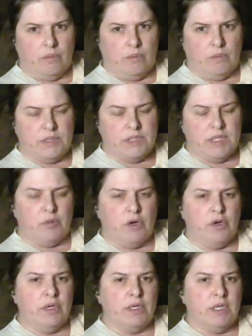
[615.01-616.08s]
Was the
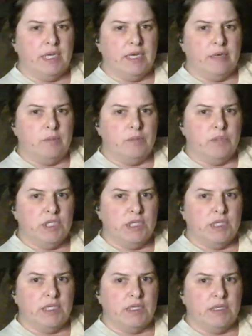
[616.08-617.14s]
broken limb
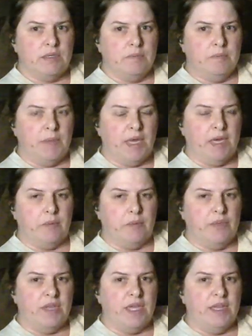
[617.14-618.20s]
to make them
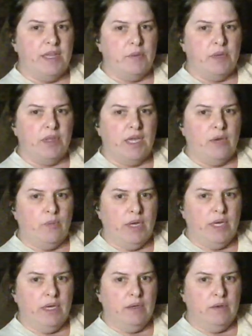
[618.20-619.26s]
think they went that
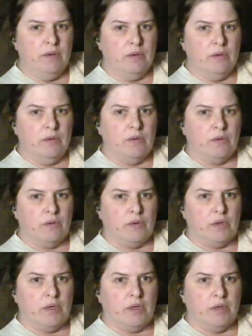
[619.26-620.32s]
way?
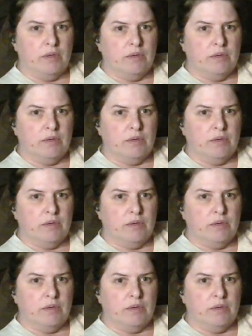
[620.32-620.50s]
Or...